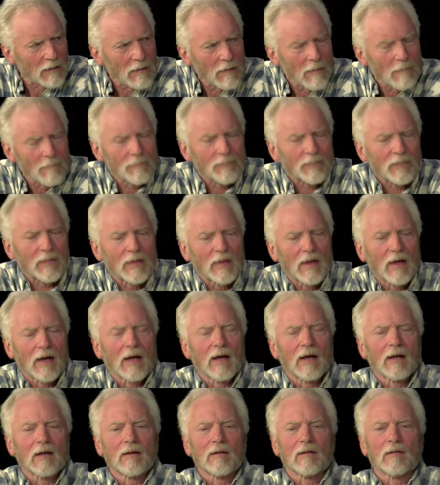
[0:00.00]
Mm-hmm.
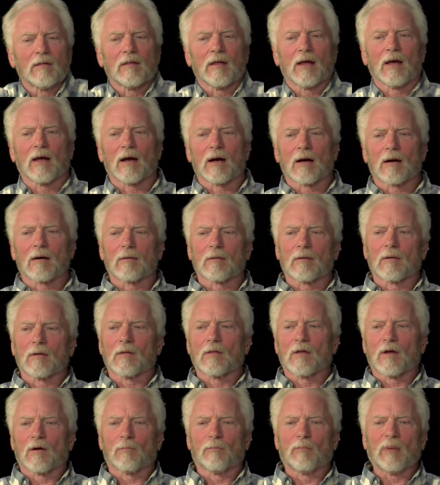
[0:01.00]
They, they are,
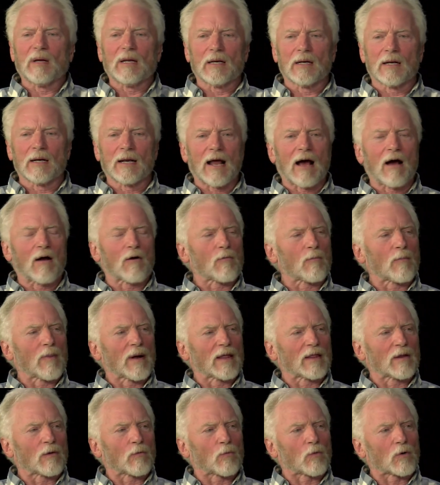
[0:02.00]
they're beaten down
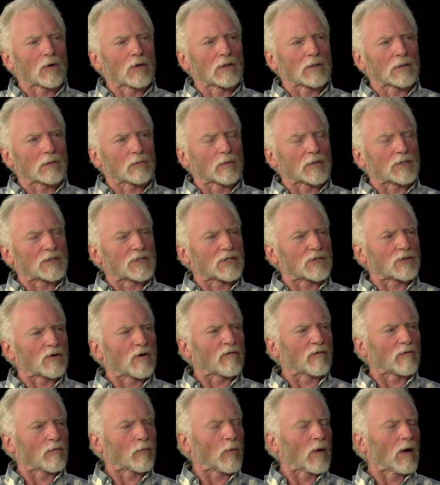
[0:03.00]
by the world, which is
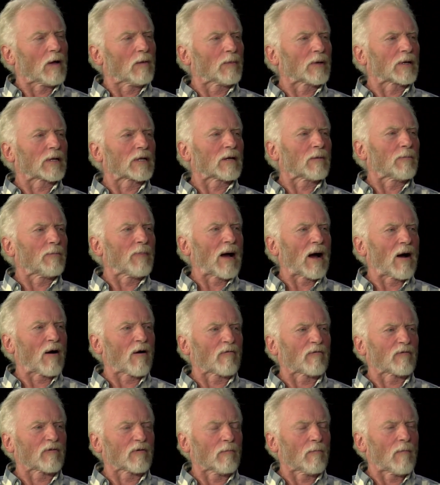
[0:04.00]
overwhelmingly
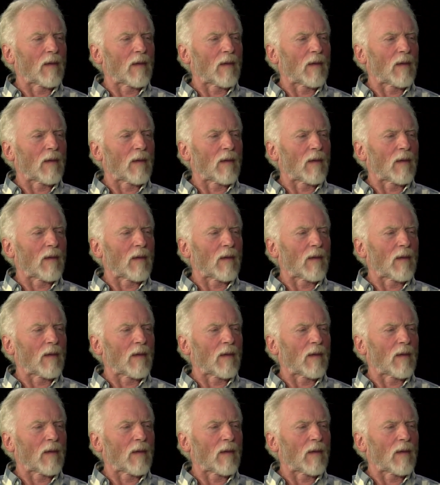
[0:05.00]
powerful.